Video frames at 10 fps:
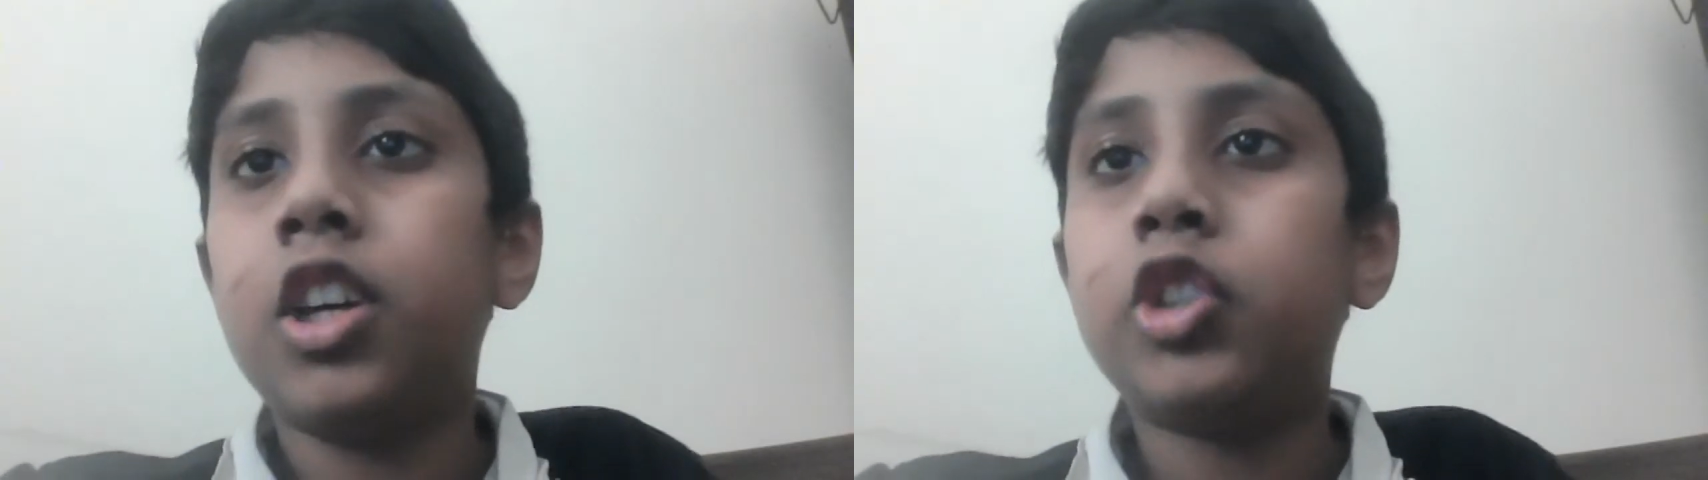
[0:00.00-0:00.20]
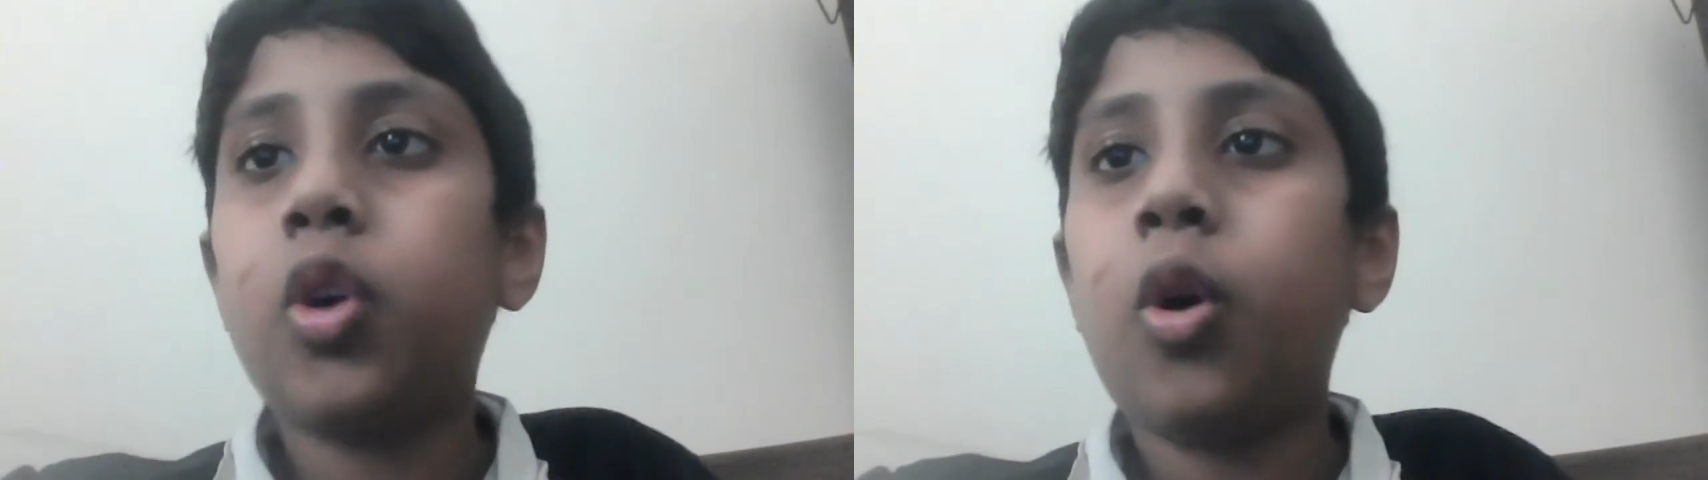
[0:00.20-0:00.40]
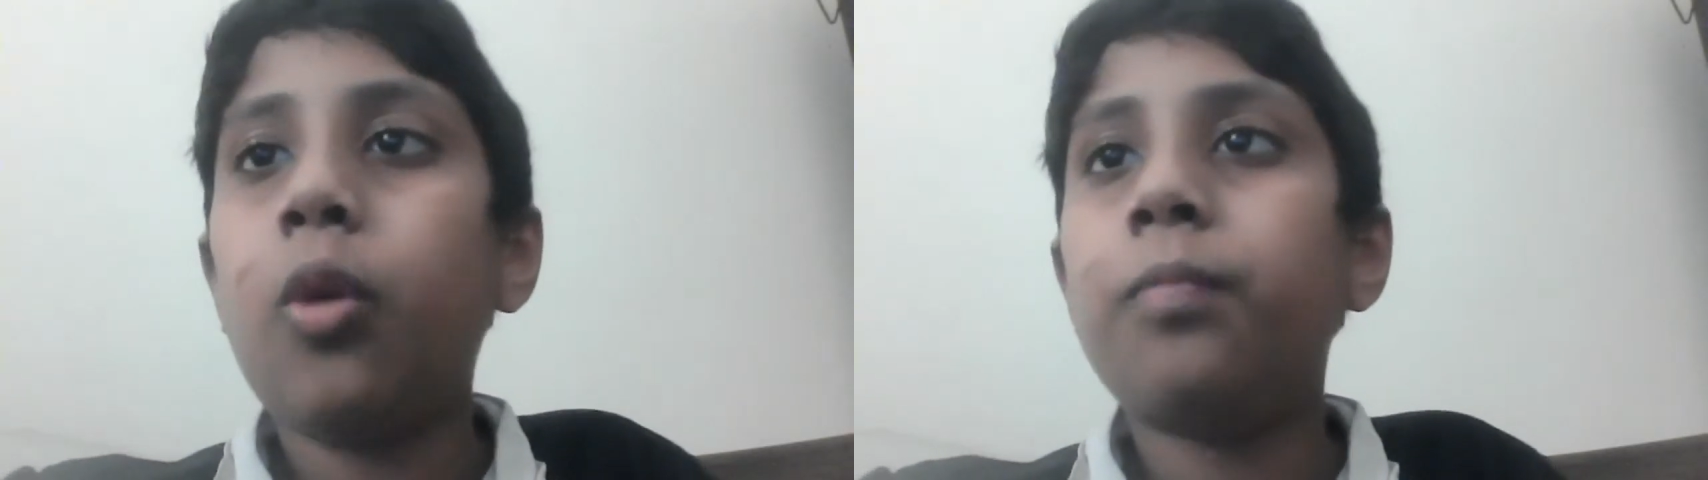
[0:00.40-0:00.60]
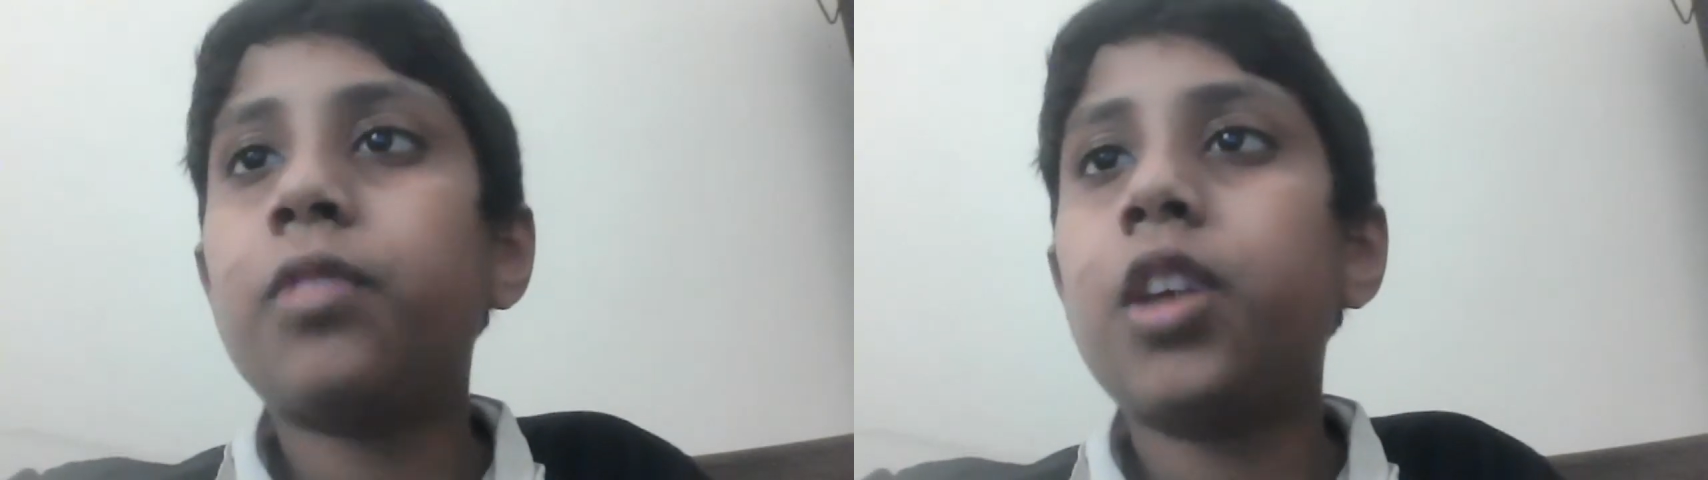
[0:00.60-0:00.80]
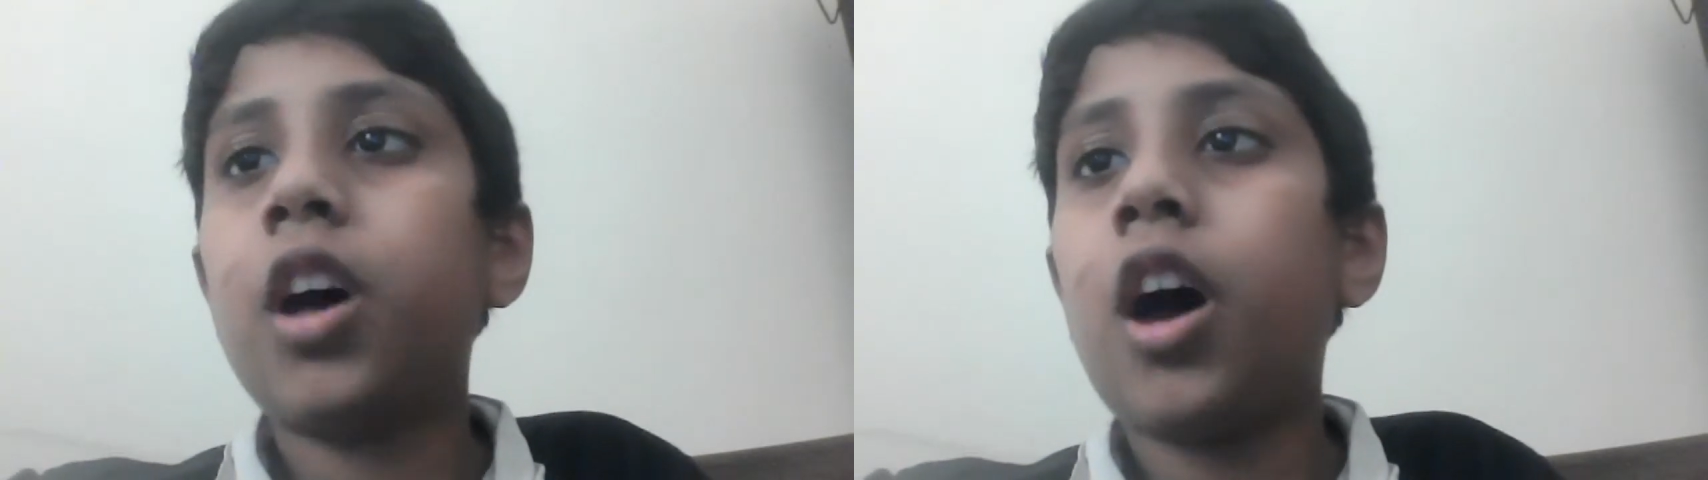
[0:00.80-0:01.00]
So
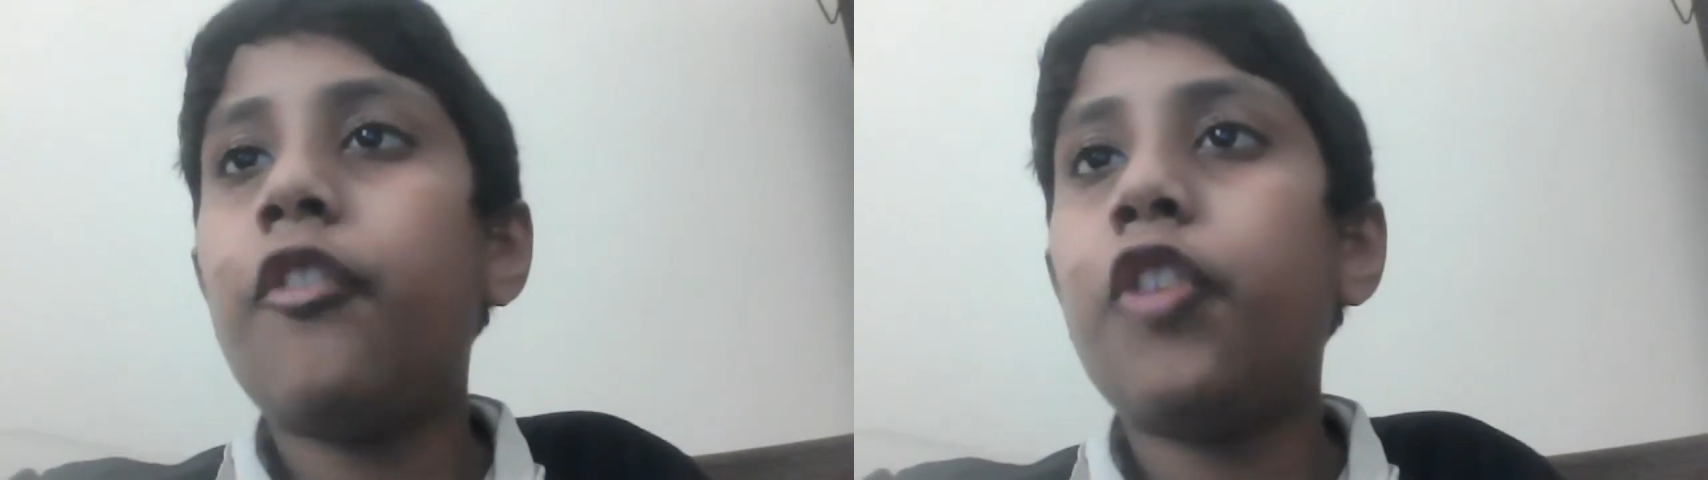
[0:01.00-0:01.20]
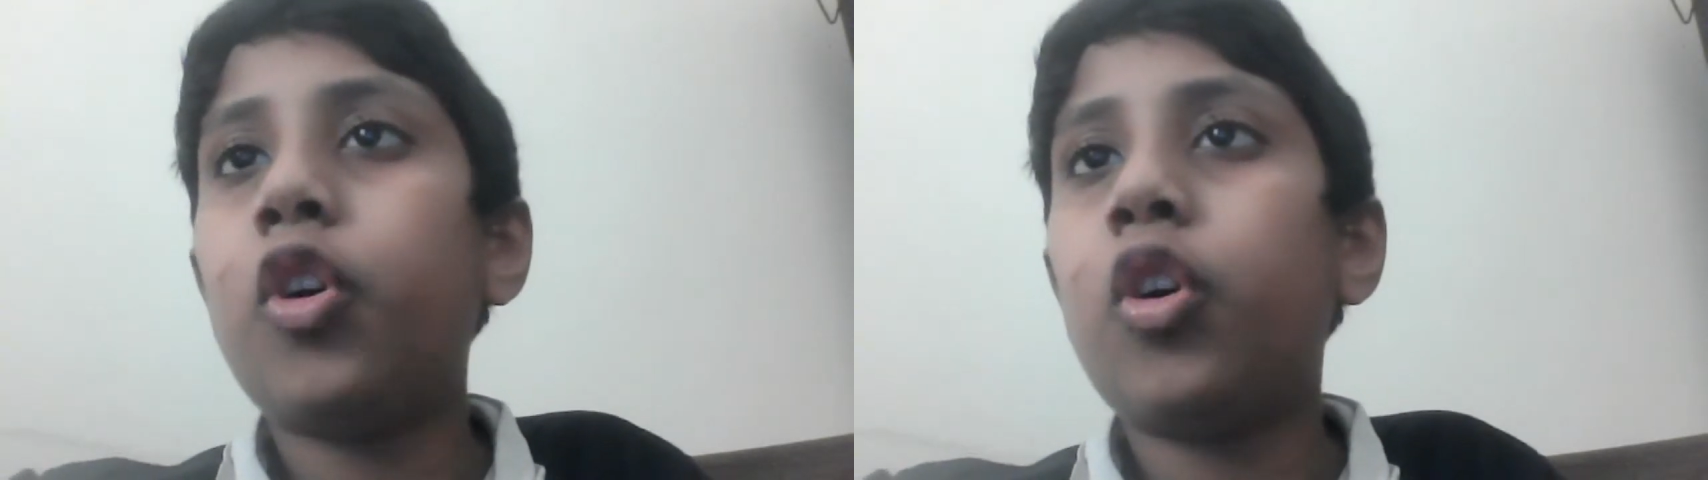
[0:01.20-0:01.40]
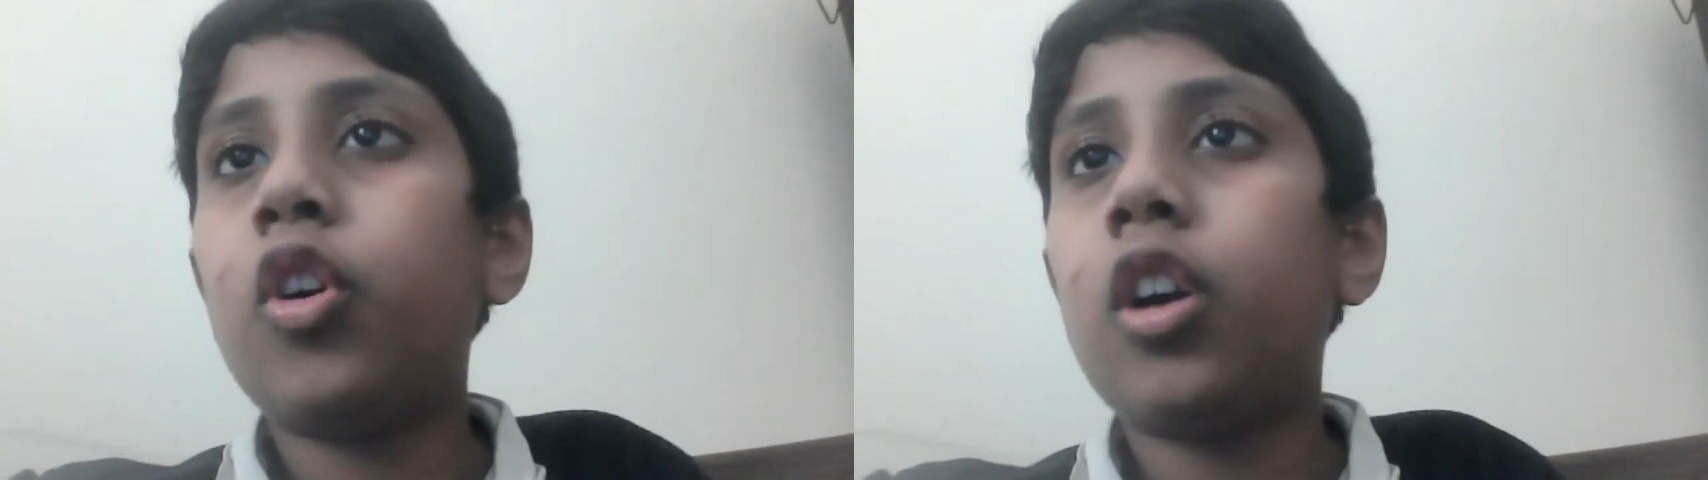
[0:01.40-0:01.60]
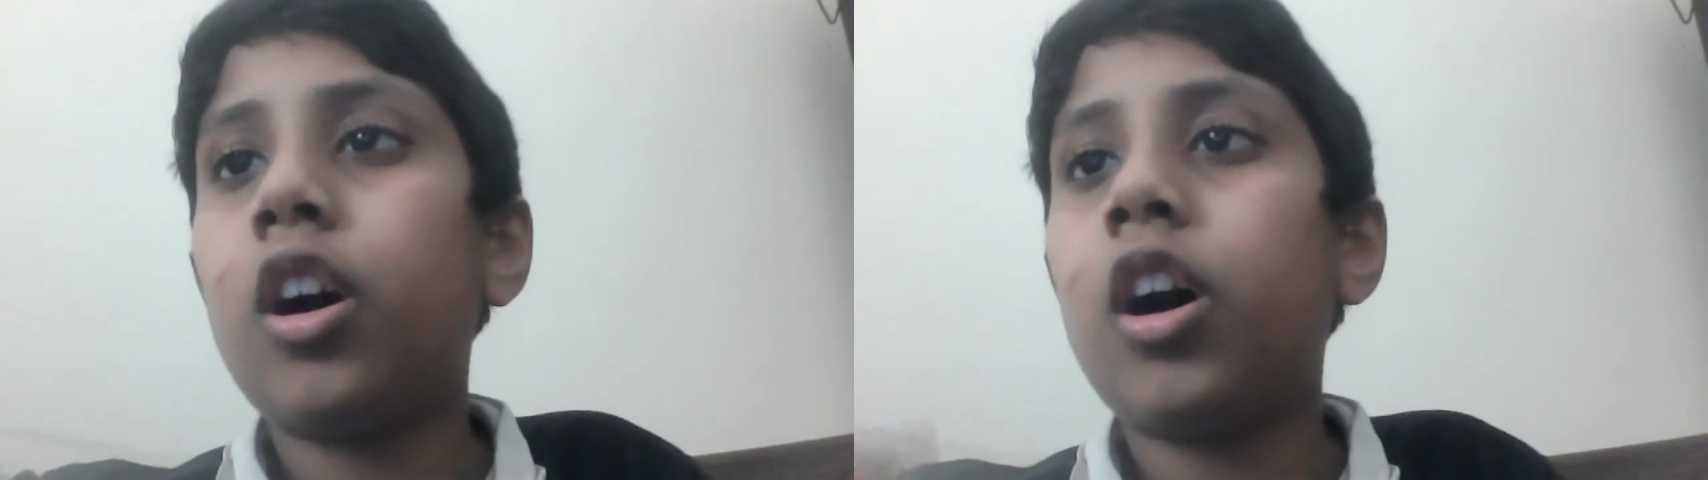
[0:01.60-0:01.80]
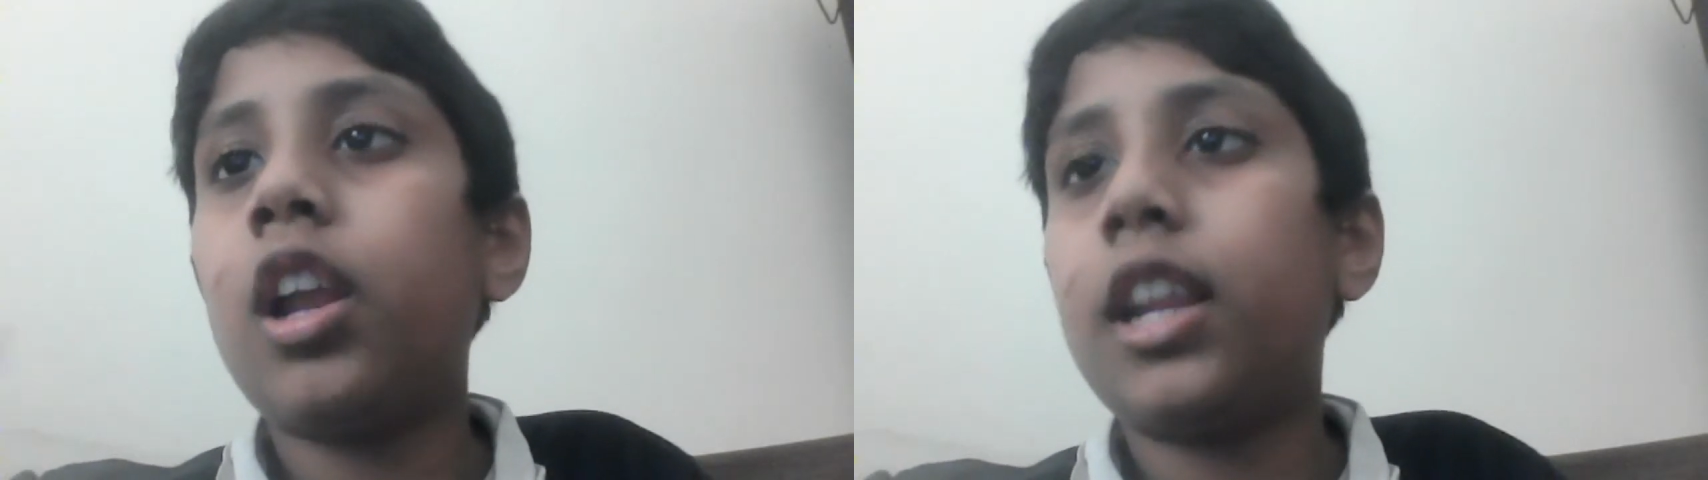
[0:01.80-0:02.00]
uh, for uh,